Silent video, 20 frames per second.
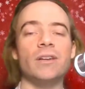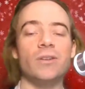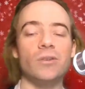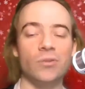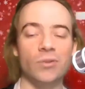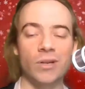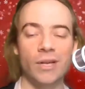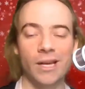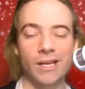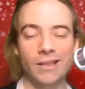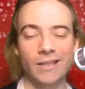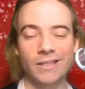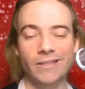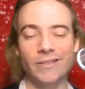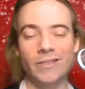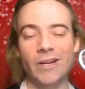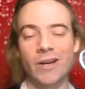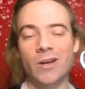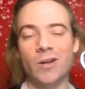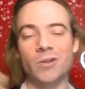create these
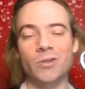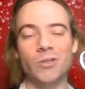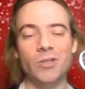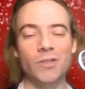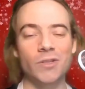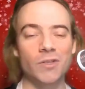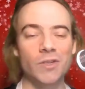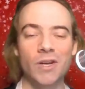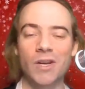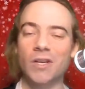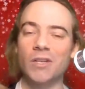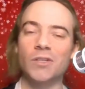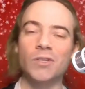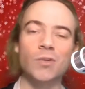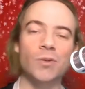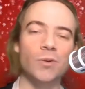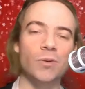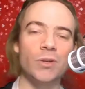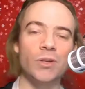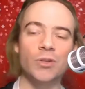challenges and
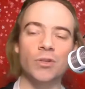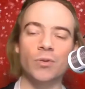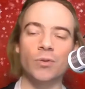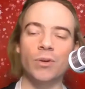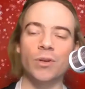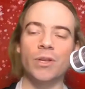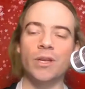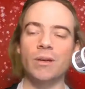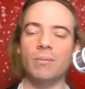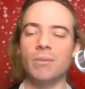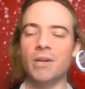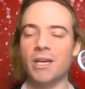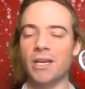to enjoy them